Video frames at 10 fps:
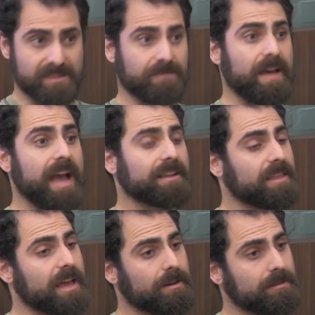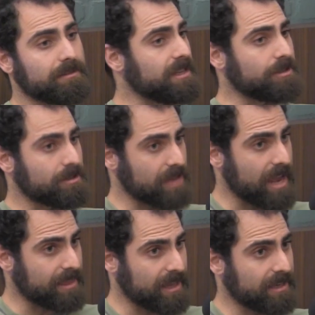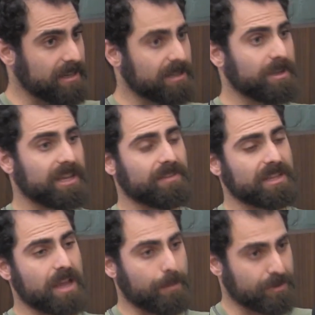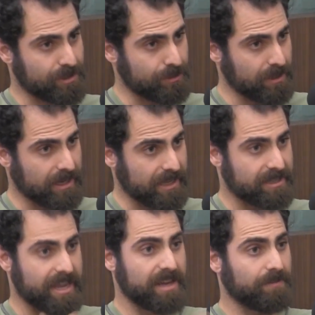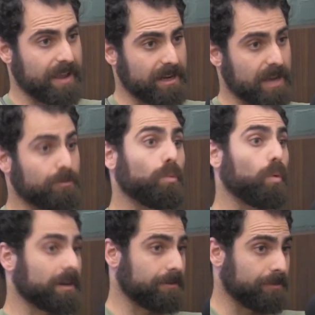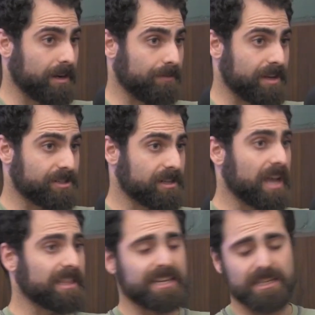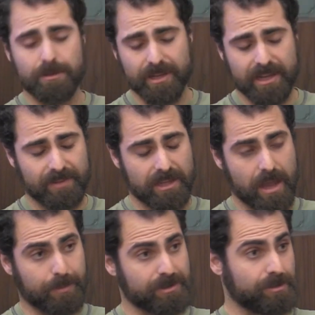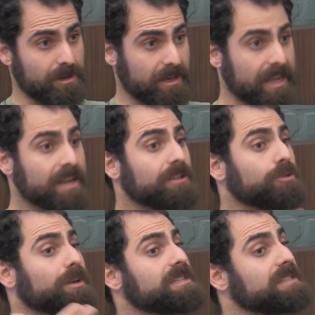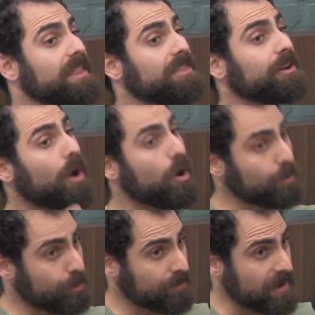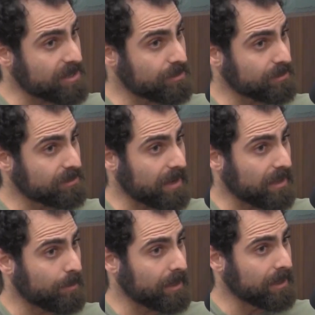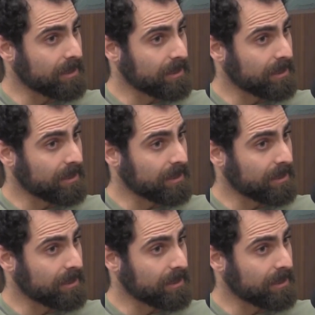the fact that teachers, I think, need to be given the opportunity to innovate and rewarded for innovation, and they need to be given the opportunity to extend their own professional development.